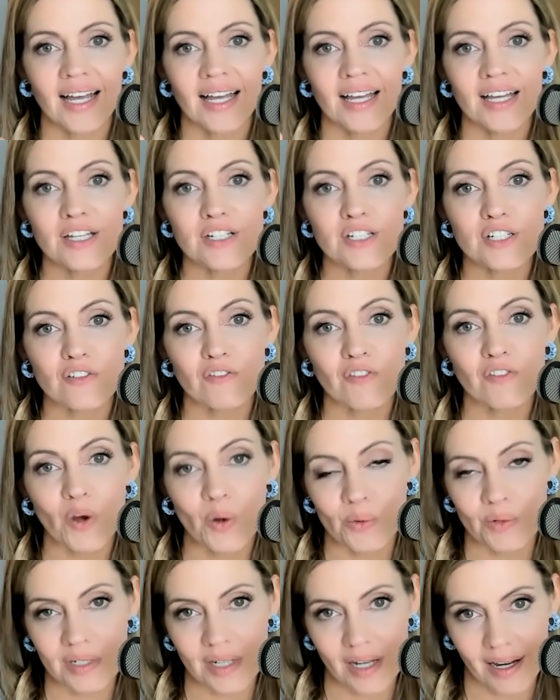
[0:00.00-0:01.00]
His
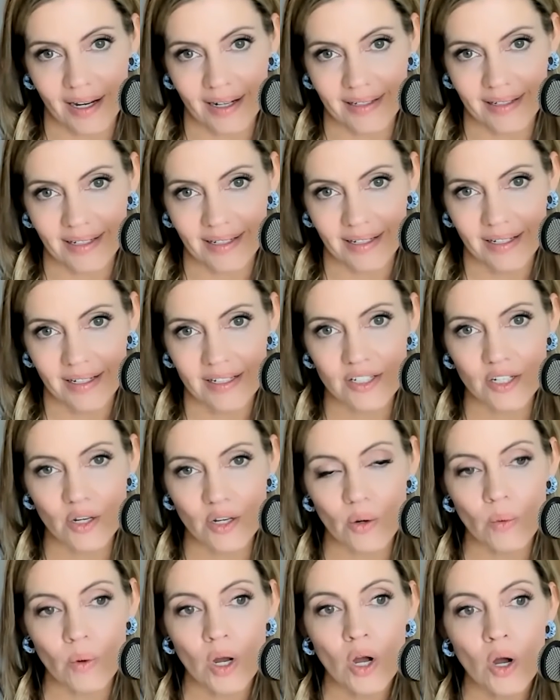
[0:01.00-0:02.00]
phone died.
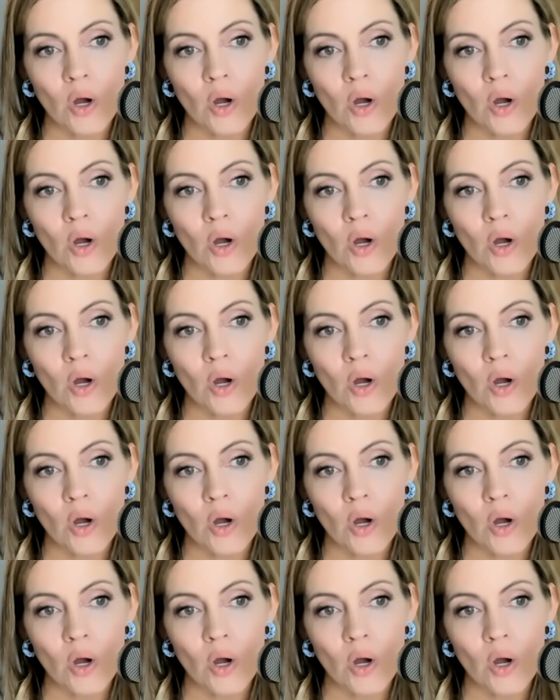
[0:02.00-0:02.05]
So